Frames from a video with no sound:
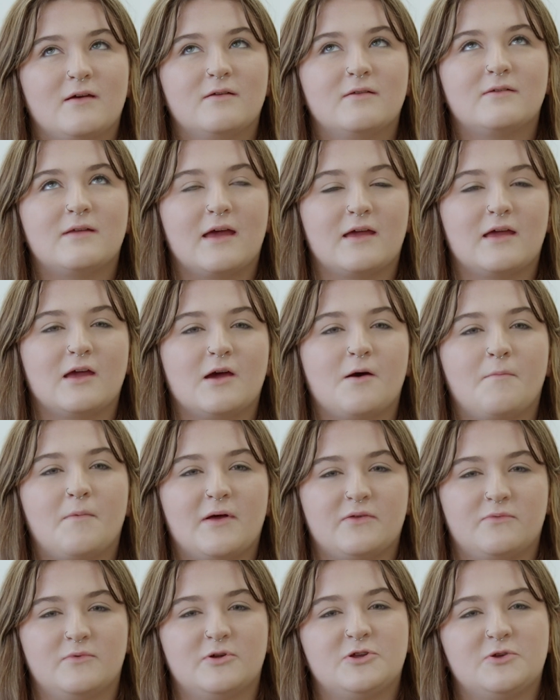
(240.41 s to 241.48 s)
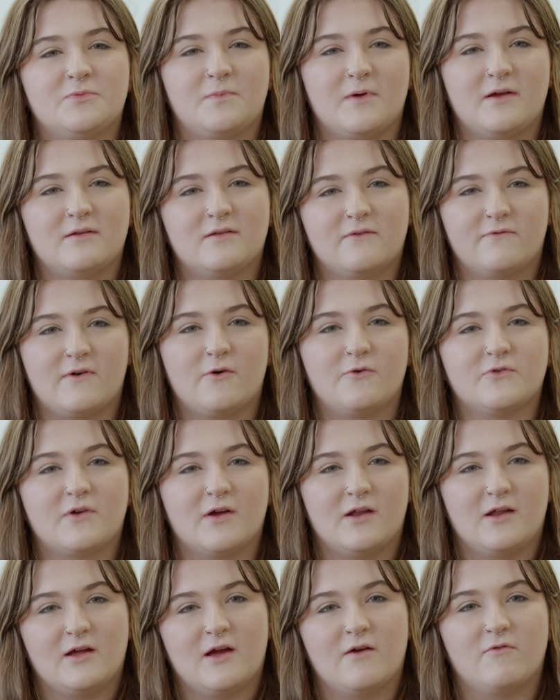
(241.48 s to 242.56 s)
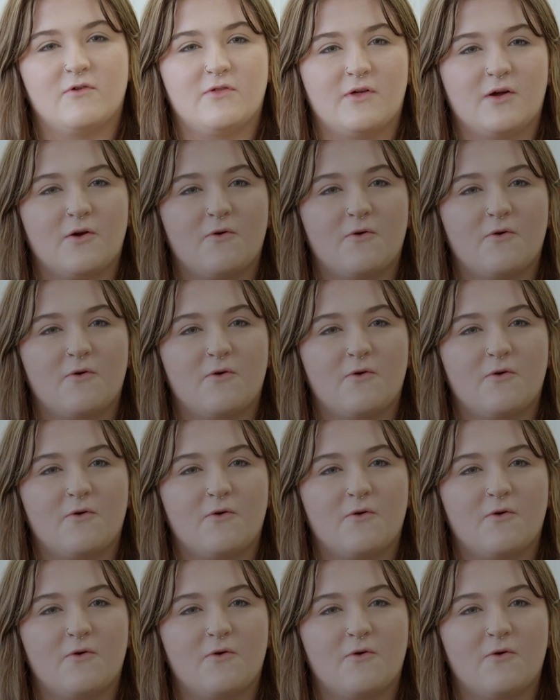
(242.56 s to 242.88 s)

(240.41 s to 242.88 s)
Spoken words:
taking up as much space if I was cutting everything